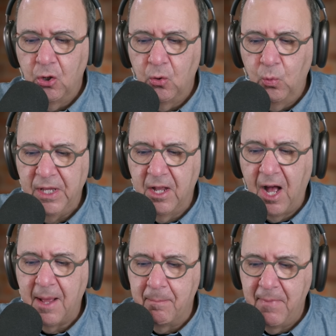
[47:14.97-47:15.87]
we
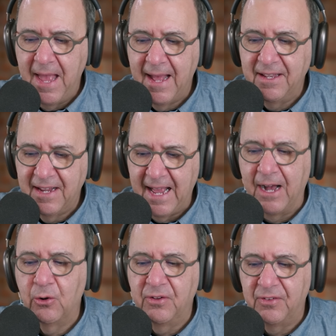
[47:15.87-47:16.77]
got mad
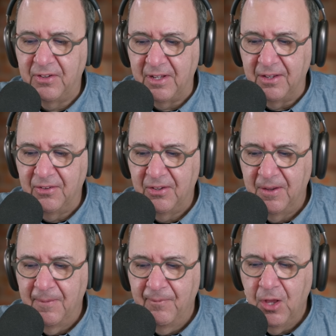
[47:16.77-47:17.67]
cow disease.
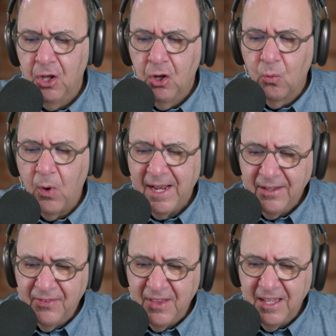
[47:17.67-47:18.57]
What
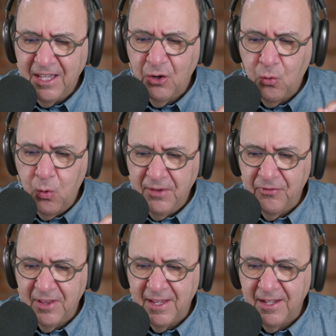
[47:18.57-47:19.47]
is the
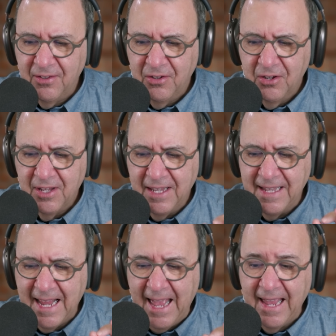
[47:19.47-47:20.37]
equivalent
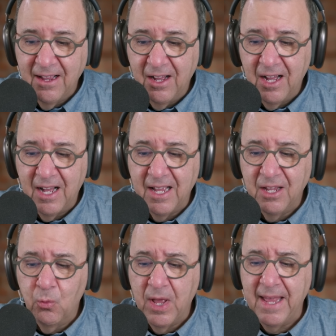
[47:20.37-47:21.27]
in AI
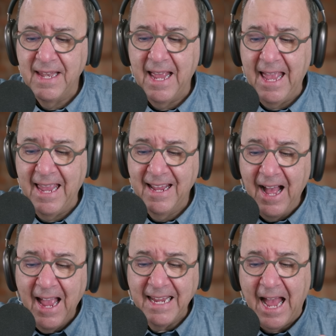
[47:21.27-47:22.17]
when
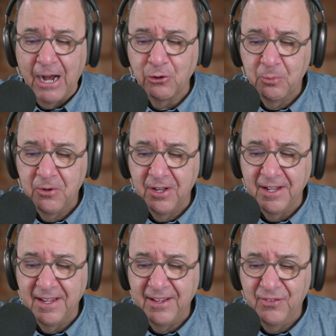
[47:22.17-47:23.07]
AI output
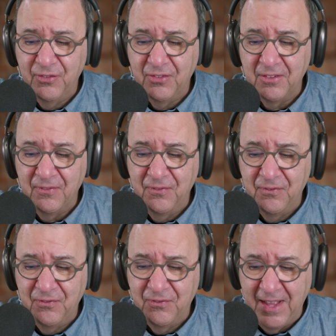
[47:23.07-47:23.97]
is
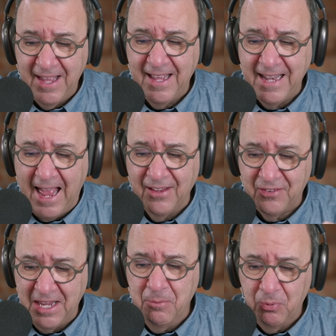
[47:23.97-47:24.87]
fed as
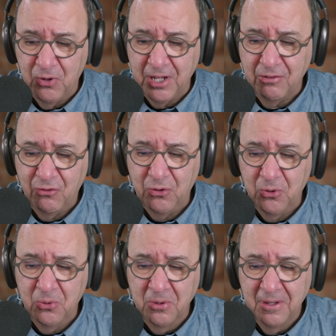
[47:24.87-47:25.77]
input
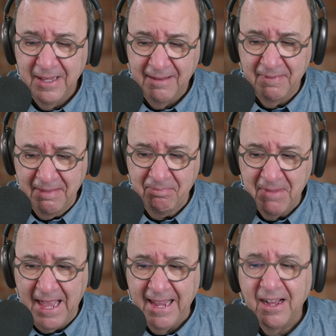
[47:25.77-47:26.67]
to
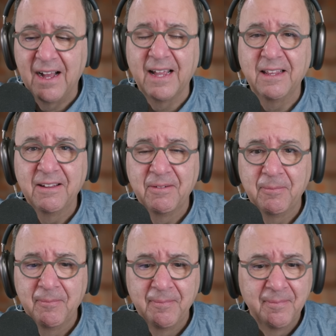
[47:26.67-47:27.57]
AI?
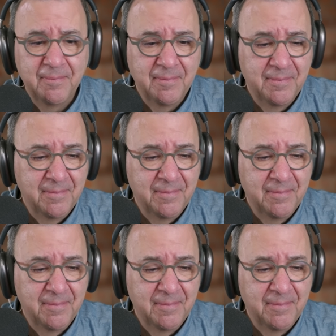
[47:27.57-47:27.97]
I'm not